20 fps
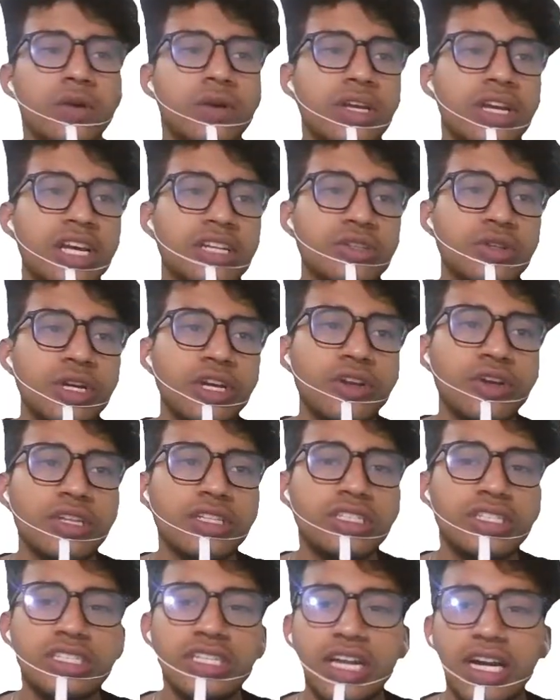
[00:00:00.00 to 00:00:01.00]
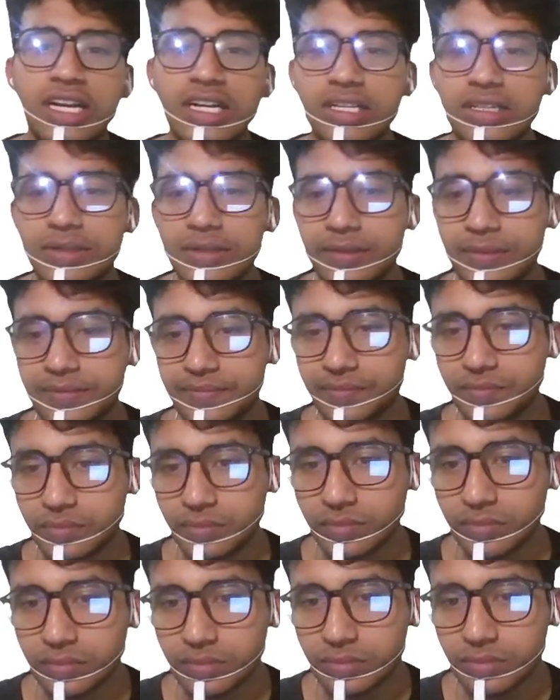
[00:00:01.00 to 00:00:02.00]
Okay, so here you can see that
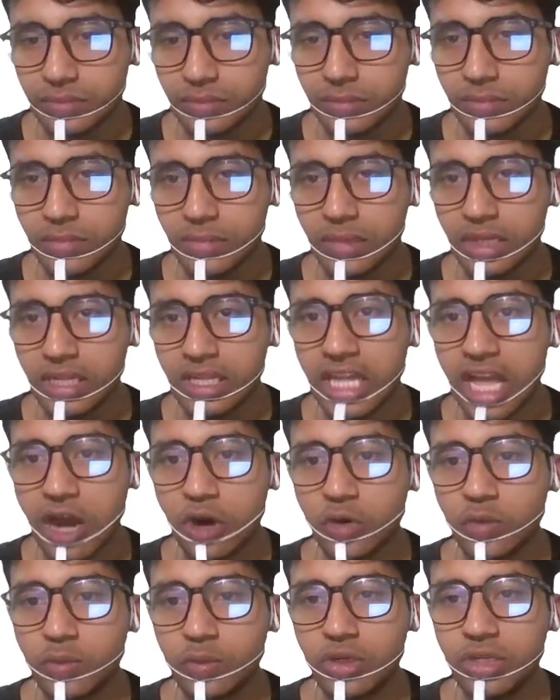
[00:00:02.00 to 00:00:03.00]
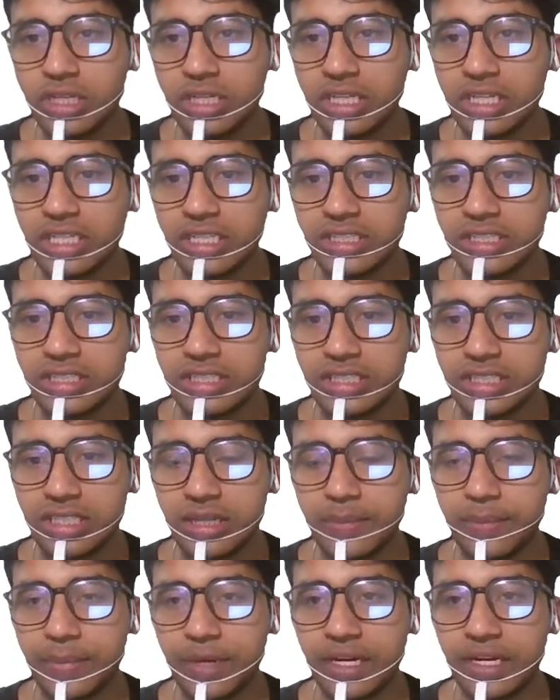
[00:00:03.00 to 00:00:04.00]
the output is
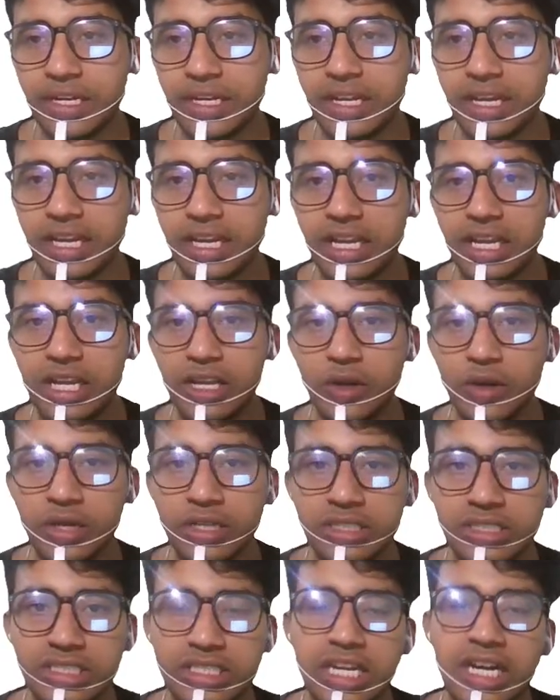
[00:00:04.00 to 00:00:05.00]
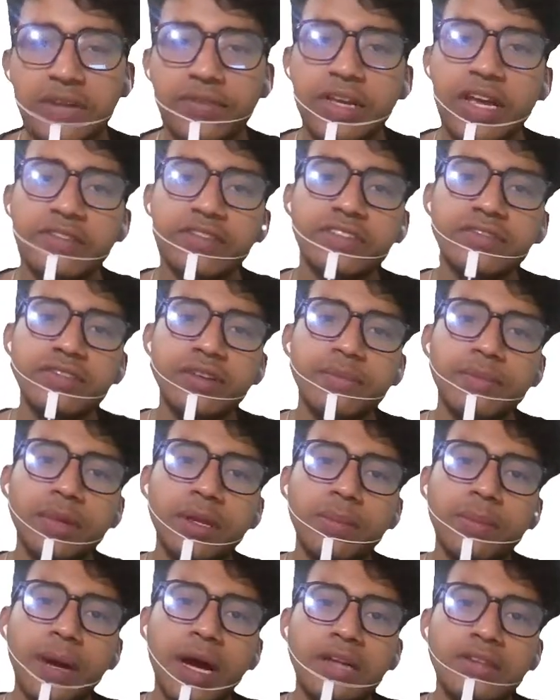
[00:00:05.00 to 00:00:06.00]
simple. Okay, you can see that we have just
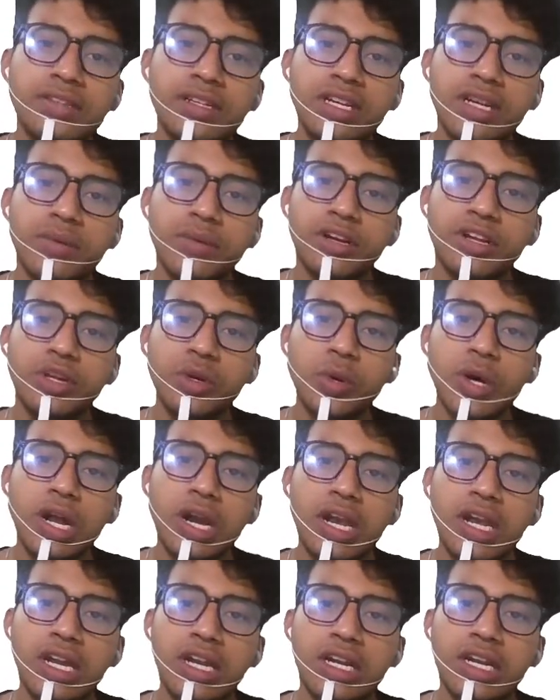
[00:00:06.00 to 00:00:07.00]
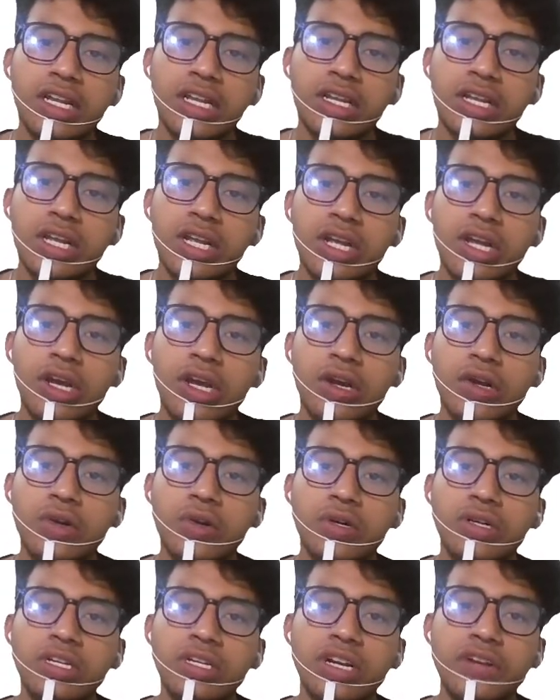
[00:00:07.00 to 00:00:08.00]
simply passed a Naman, you are learning
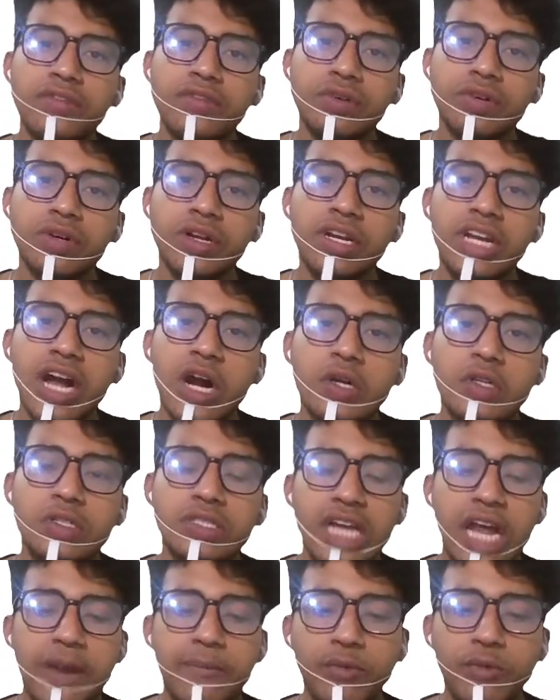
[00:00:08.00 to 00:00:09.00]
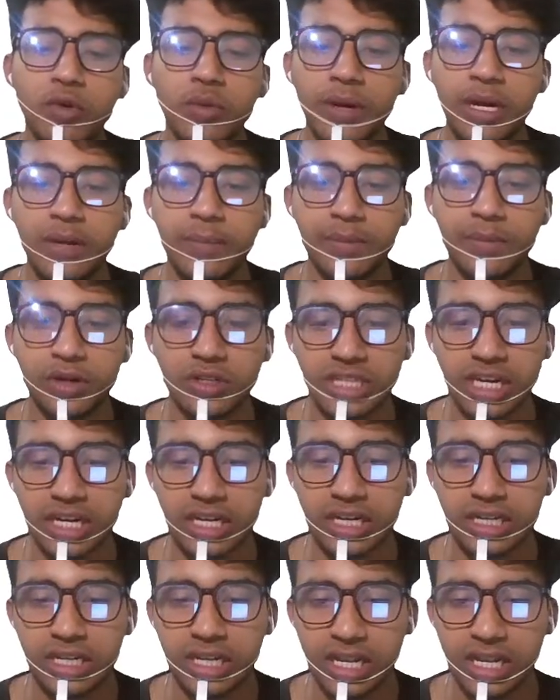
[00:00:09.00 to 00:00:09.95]
good enough today, now it's time to build project.